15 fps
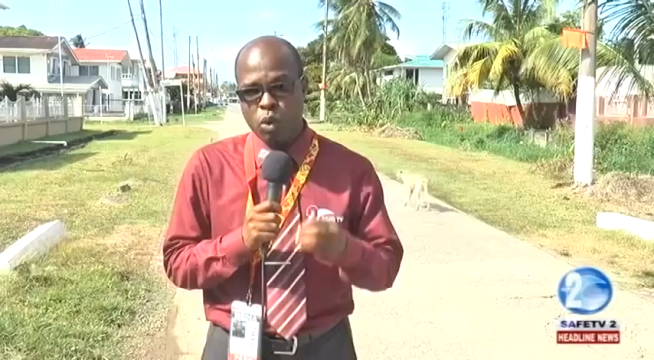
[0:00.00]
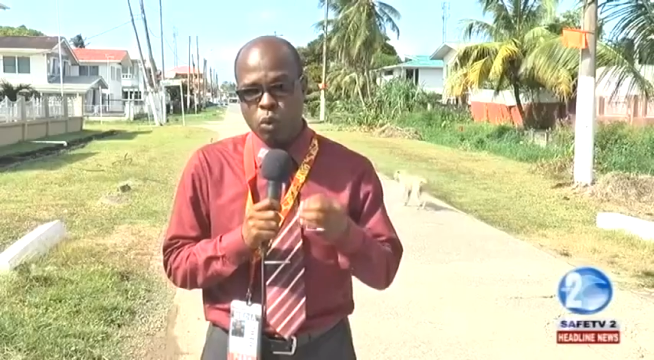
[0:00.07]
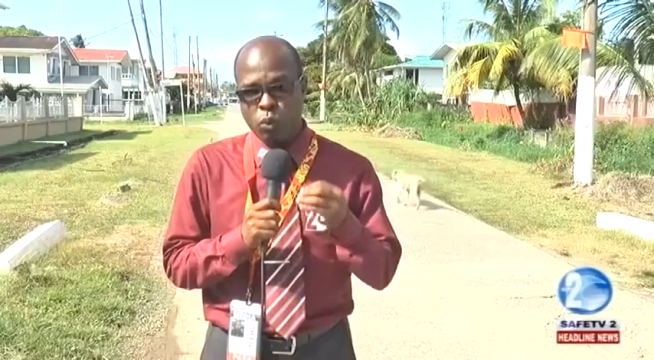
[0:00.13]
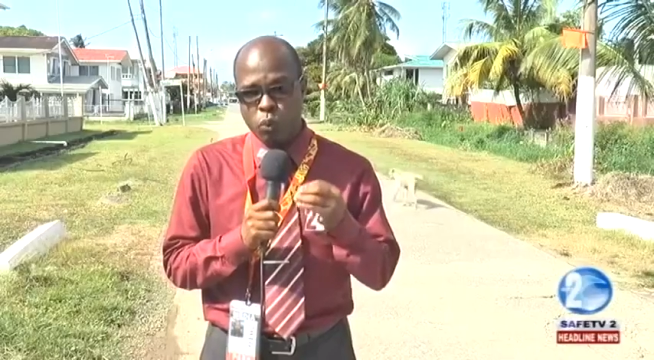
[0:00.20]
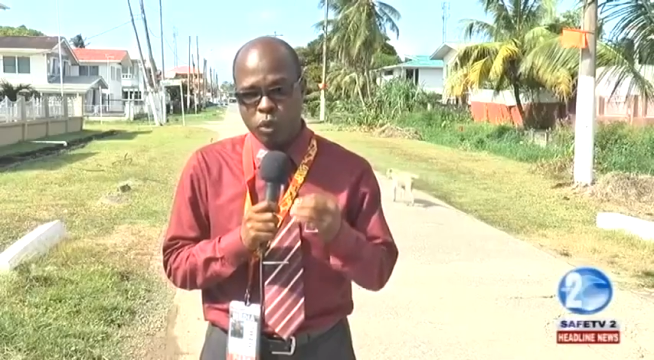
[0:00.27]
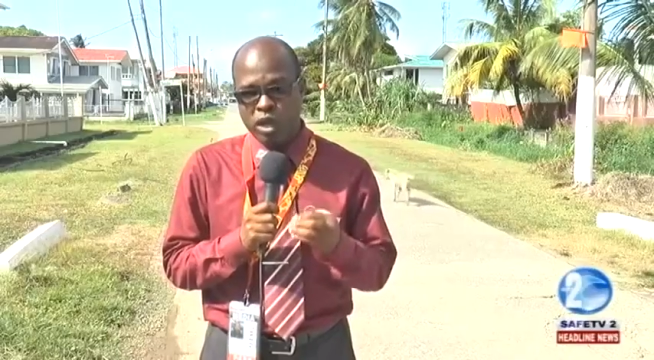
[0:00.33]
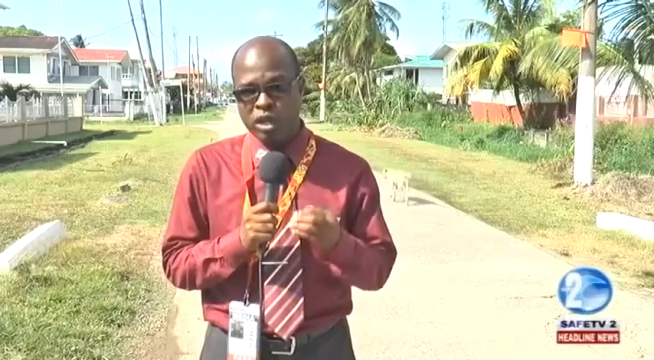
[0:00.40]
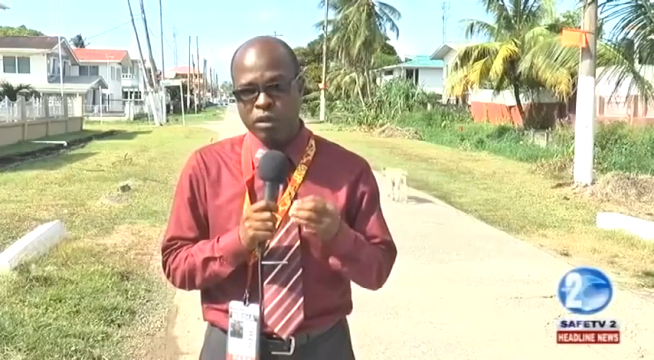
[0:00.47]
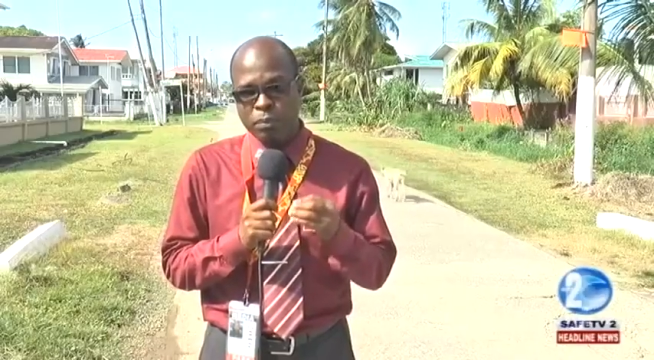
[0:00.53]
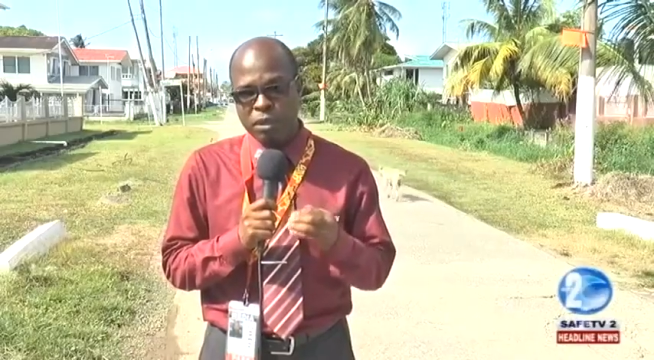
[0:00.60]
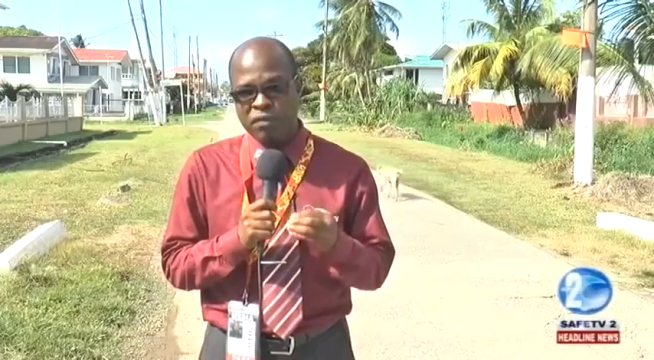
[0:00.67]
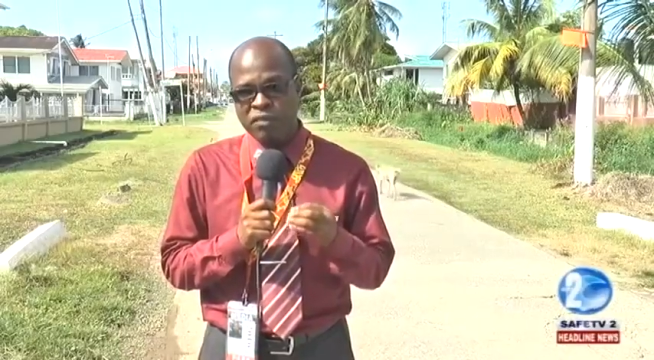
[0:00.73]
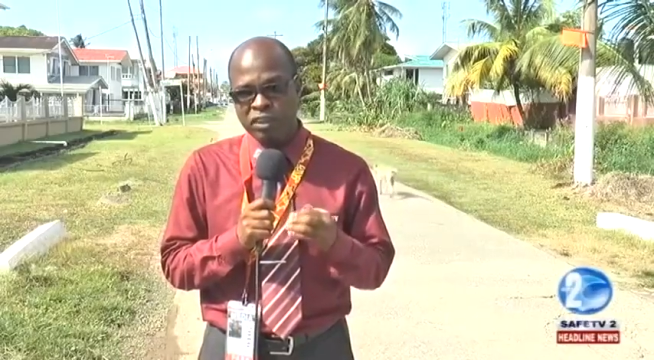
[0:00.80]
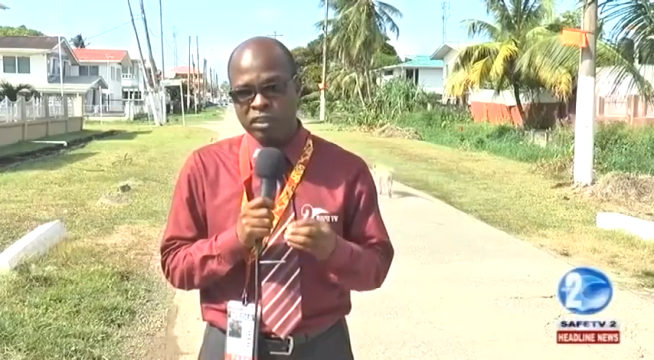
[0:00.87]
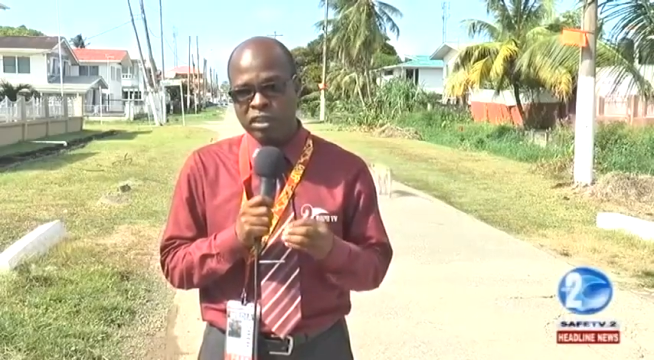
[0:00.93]
will
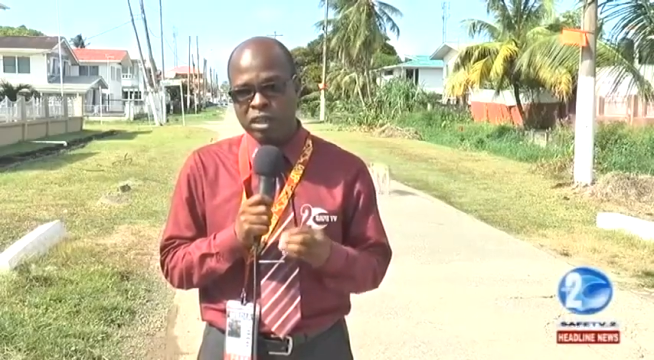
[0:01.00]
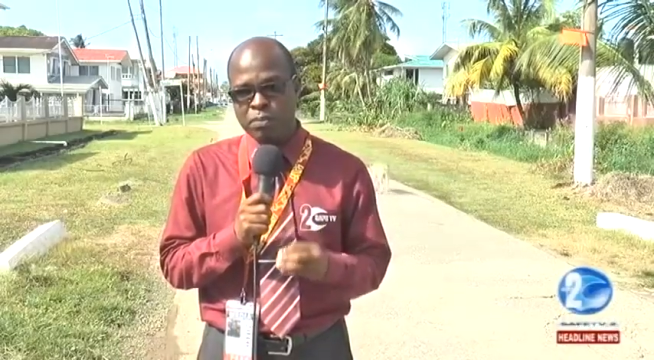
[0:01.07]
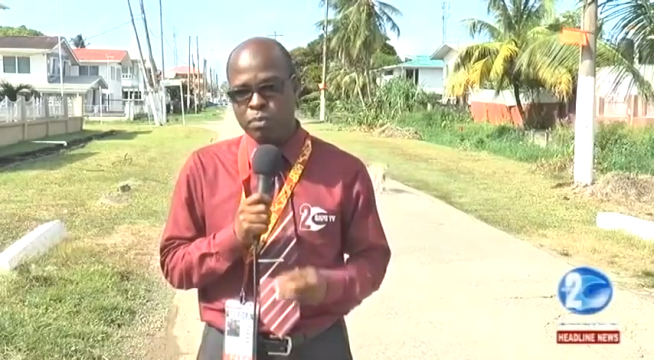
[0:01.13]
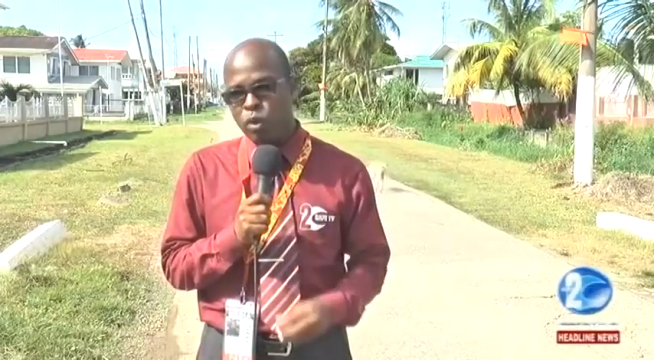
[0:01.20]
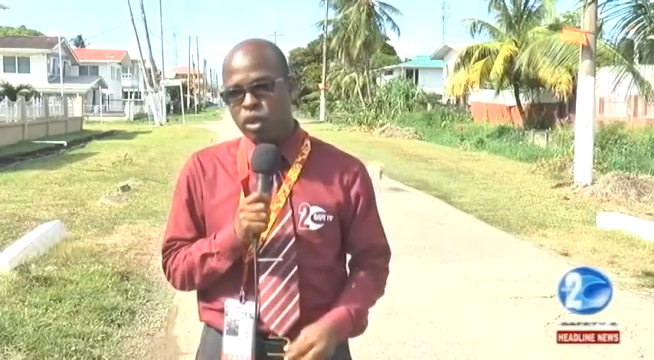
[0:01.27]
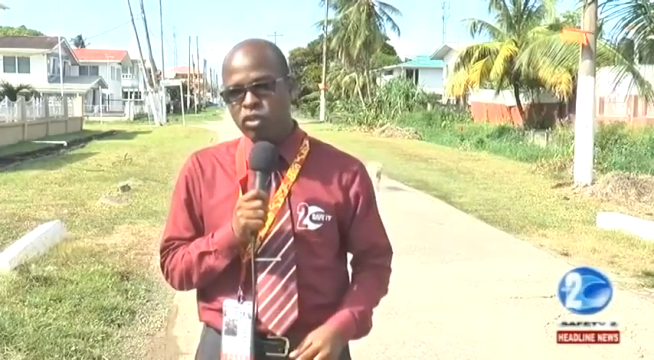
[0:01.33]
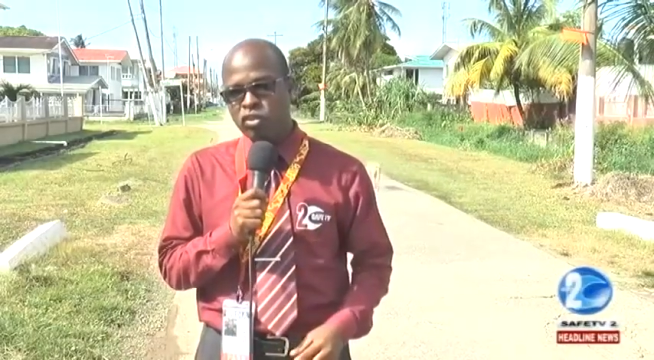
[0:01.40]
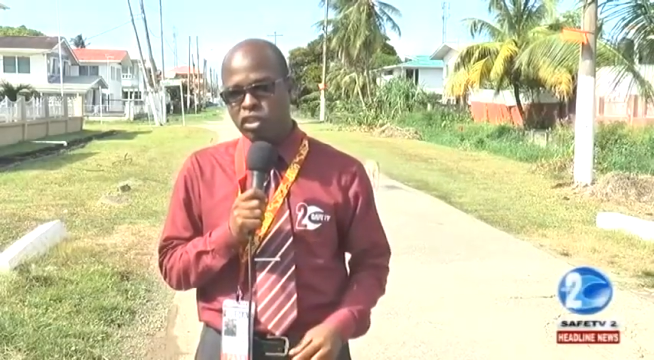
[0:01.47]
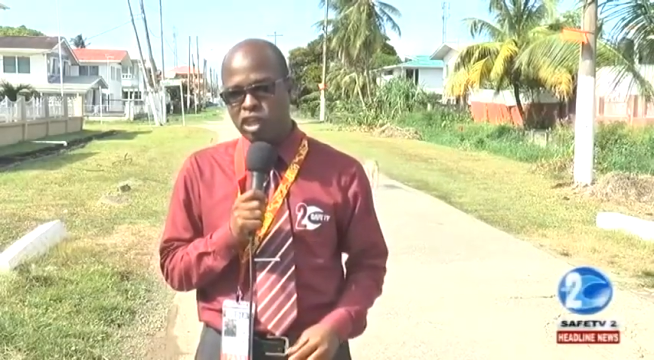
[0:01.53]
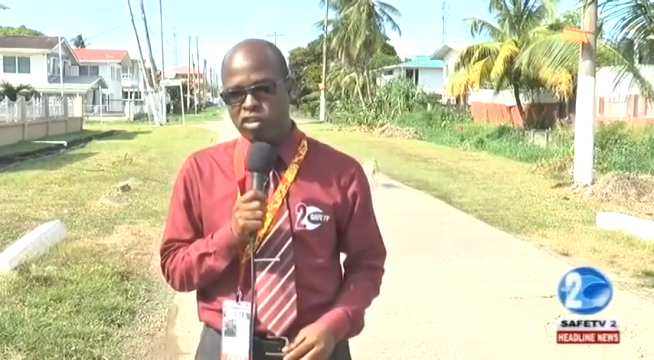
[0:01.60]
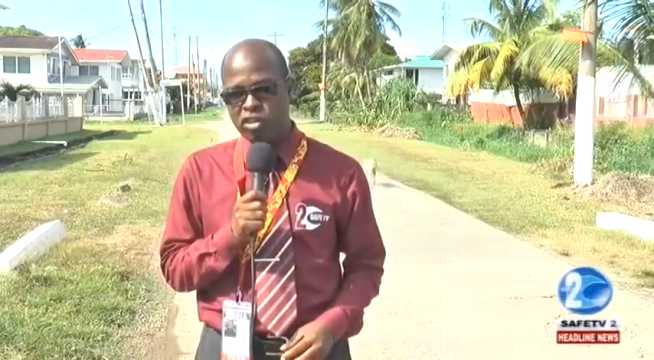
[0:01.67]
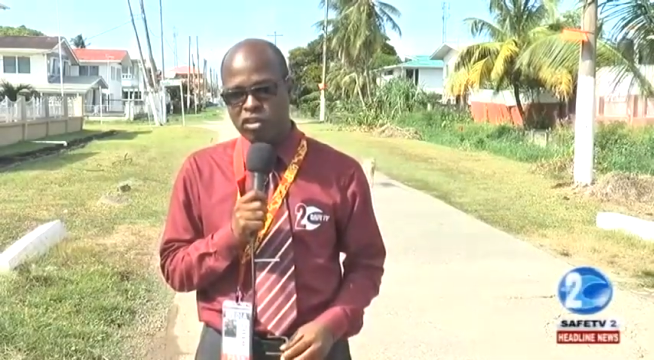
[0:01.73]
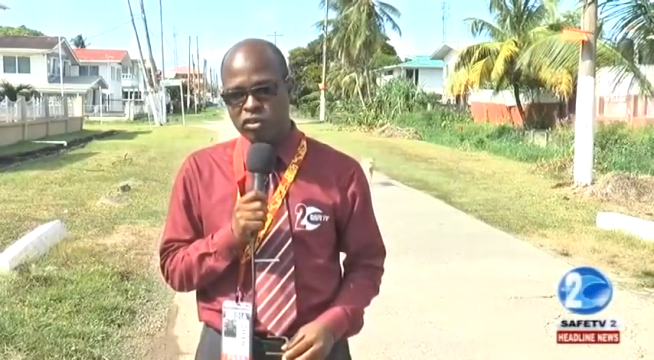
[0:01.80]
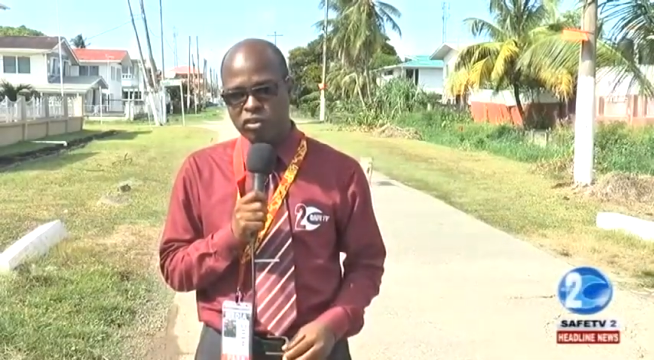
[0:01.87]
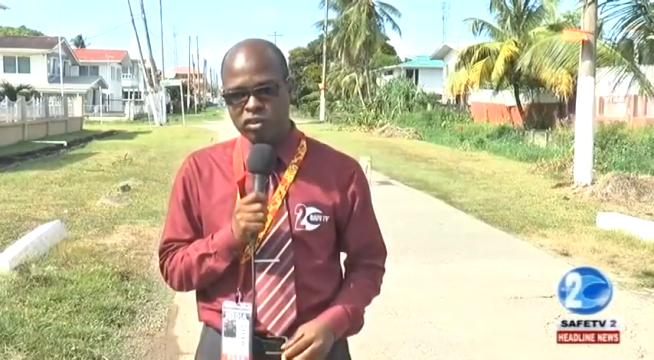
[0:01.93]
be visiting polling
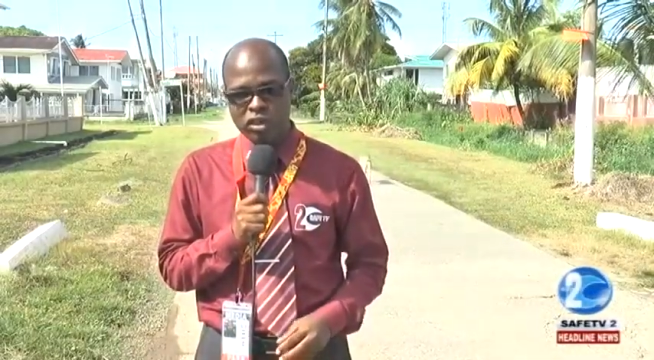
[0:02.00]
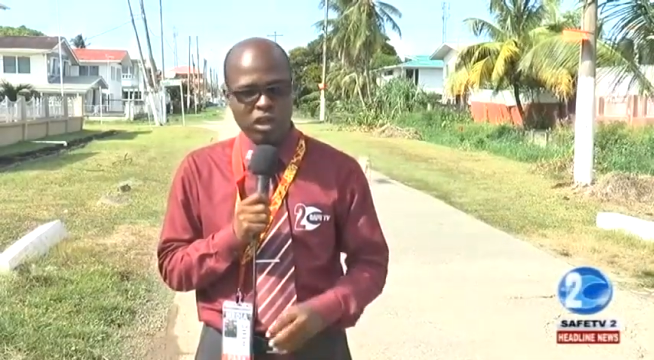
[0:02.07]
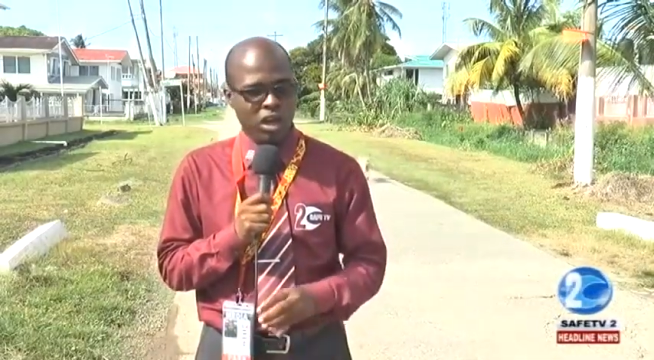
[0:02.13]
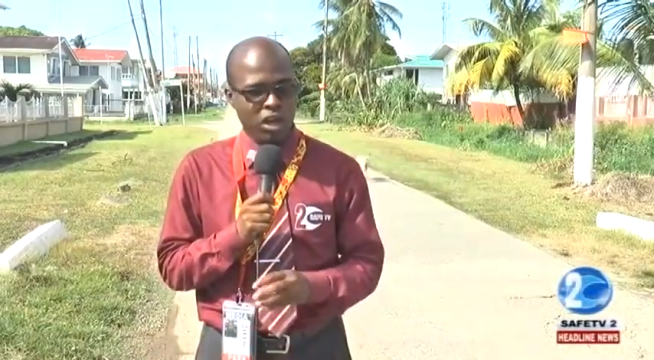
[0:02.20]
stations